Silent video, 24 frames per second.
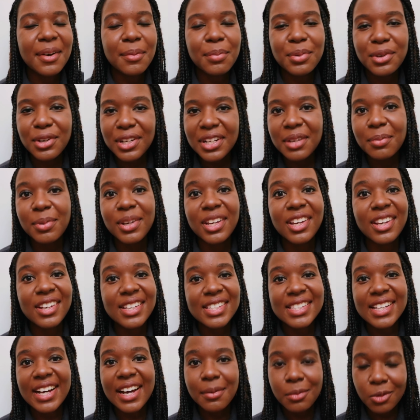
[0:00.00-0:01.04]
purely
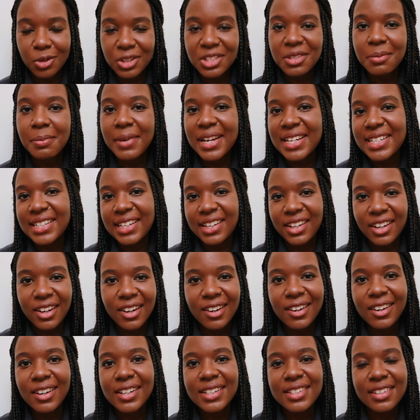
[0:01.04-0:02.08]
because I'm not a medic at
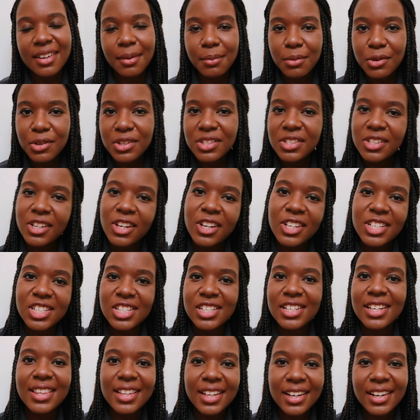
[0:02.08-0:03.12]
heart. I'm more
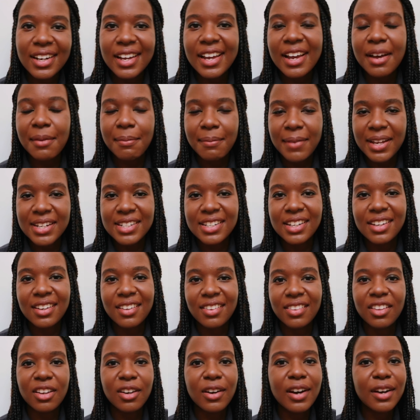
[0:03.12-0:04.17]
surgeon than I am medic,
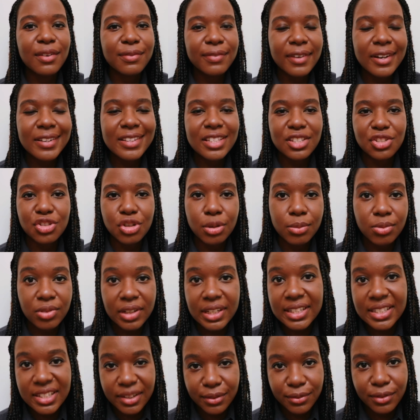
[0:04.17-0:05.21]
so I found this job
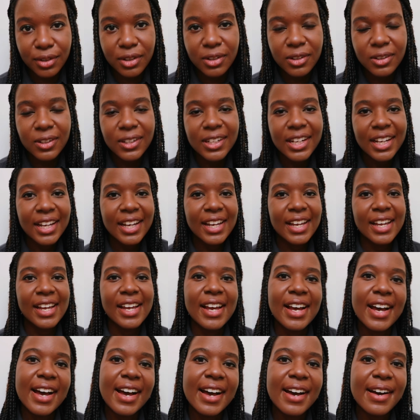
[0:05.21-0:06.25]
really difficult.
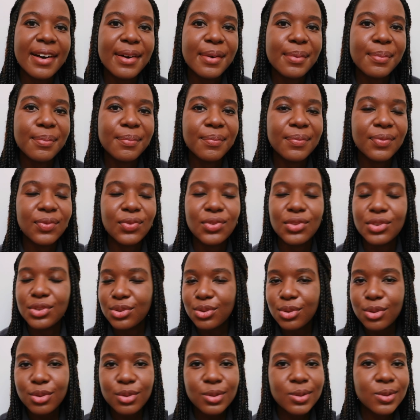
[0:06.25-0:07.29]
There's
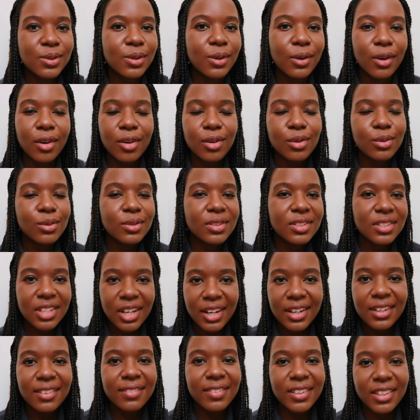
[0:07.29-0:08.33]
also a whole
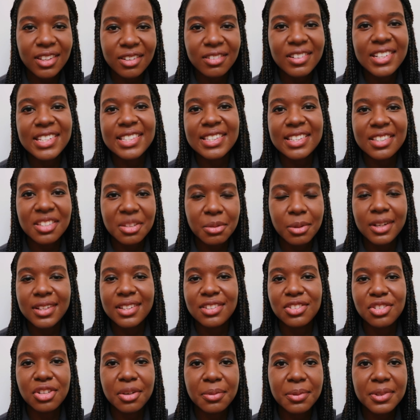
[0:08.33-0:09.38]
ton of other reasons why
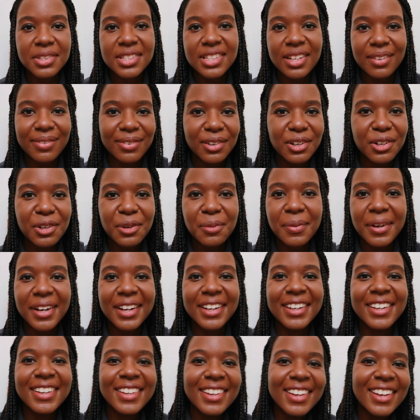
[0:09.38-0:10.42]
this job was difficult, but